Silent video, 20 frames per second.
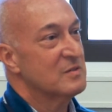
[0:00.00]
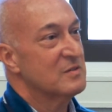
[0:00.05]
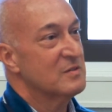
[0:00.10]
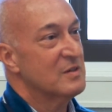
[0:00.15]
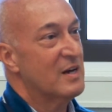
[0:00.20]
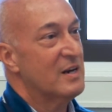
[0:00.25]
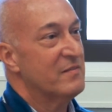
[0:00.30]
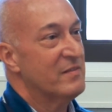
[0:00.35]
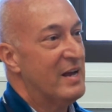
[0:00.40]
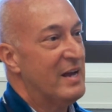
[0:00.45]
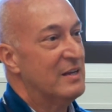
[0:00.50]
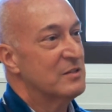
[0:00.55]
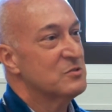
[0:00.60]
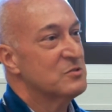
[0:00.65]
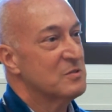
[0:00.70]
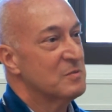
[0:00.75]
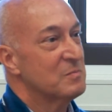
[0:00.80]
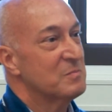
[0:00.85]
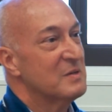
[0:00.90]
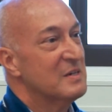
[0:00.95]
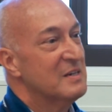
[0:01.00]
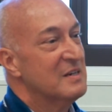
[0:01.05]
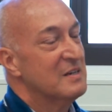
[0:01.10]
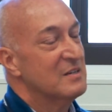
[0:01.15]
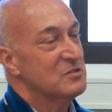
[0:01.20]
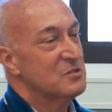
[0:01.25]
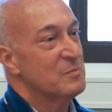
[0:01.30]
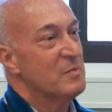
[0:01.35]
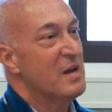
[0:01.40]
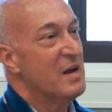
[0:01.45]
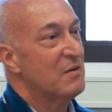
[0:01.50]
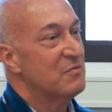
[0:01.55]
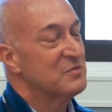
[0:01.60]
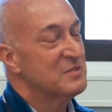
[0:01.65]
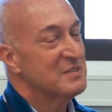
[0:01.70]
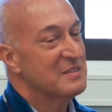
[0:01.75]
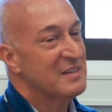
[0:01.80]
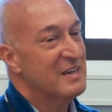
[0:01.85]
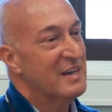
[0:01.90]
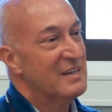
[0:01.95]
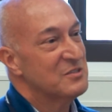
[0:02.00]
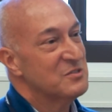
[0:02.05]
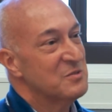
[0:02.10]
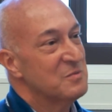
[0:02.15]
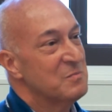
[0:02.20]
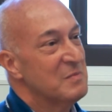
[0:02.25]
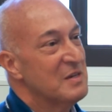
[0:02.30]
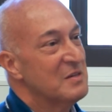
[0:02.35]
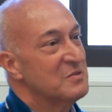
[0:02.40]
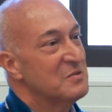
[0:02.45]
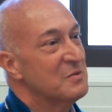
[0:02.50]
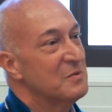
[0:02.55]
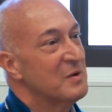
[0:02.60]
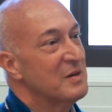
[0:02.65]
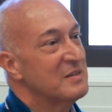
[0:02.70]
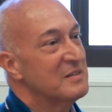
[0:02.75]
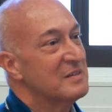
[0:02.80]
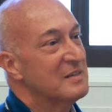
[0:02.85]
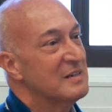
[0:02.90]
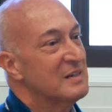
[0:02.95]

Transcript: kind of add some heft, add some meat to it.